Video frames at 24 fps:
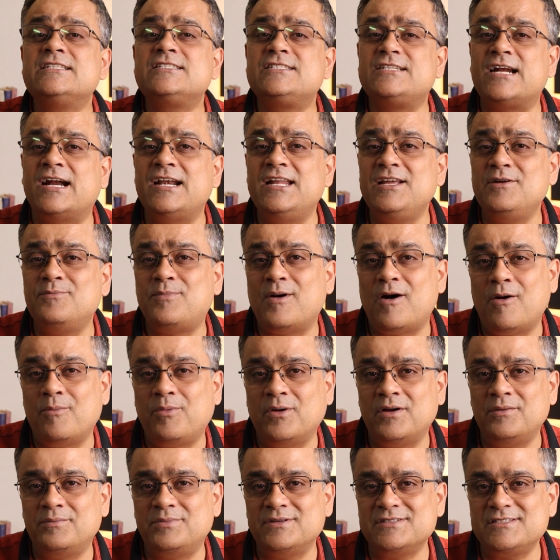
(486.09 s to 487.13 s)
stunning
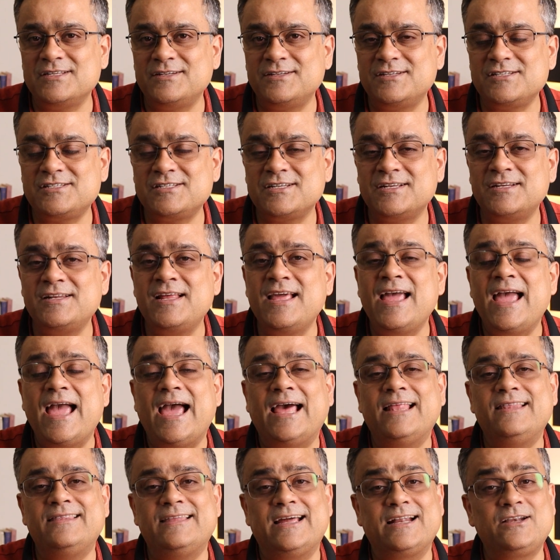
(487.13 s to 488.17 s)
PowerPoint presentation,
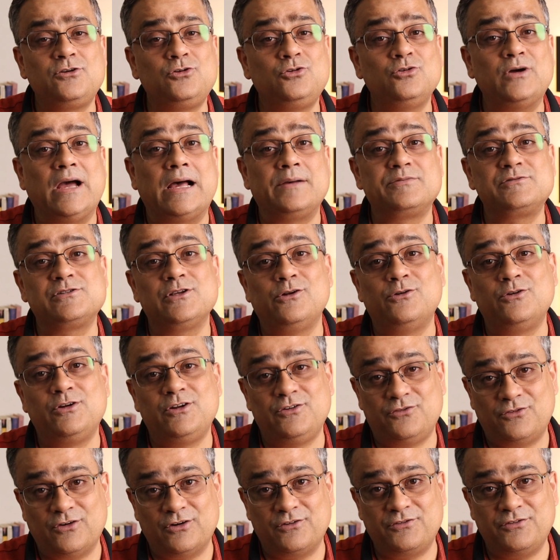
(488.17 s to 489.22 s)
and that too absolutely
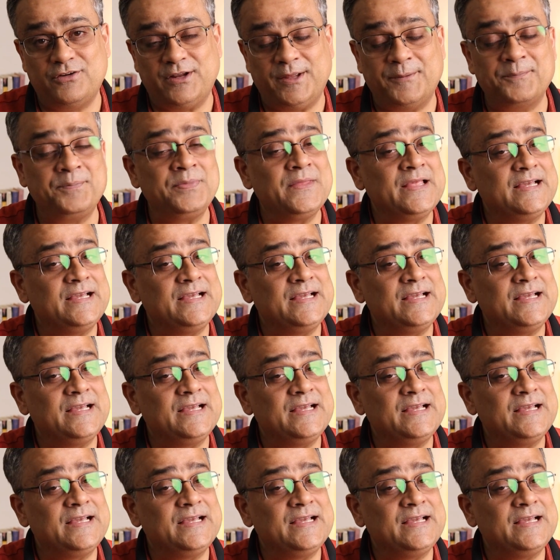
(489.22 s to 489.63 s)
for free.